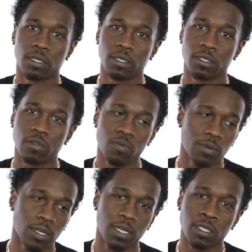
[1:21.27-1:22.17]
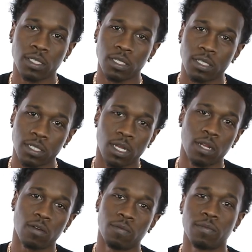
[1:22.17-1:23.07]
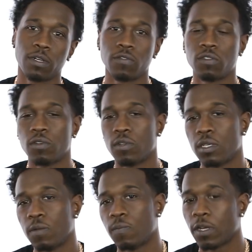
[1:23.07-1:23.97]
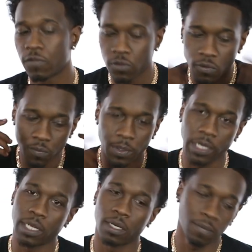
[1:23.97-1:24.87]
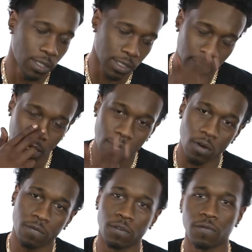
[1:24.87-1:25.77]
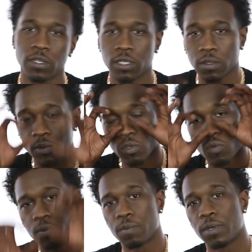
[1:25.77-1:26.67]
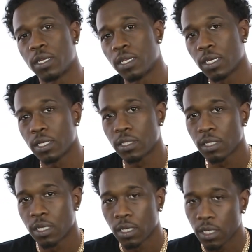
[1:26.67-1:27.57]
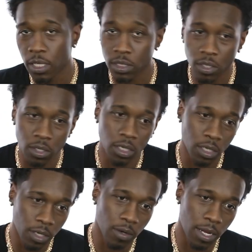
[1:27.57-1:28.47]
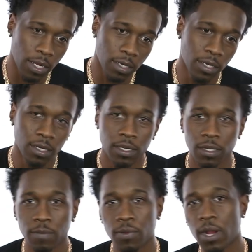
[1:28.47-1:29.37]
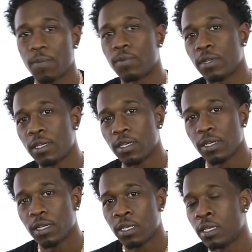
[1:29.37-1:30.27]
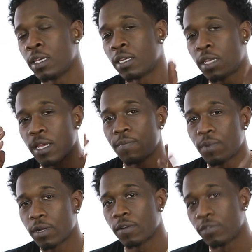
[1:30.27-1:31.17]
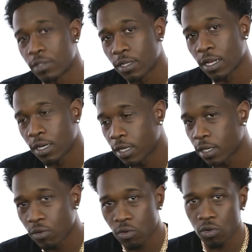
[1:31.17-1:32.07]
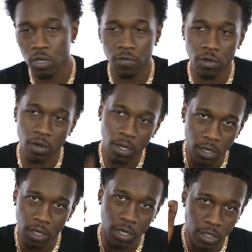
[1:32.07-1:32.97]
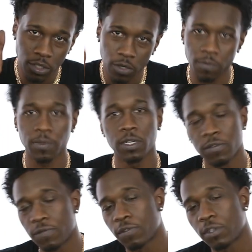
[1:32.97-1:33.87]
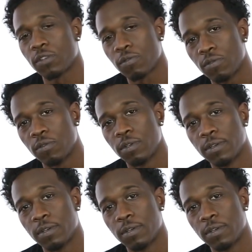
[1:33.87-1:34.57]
Stupid ass niggas just got on buffs. You don't need buffs too big. The bitches sliding off your face at those stupid big lenses. Niggas don't even know how to properly get they buffs. Like nigga, you don't even know how to get your buffs for you.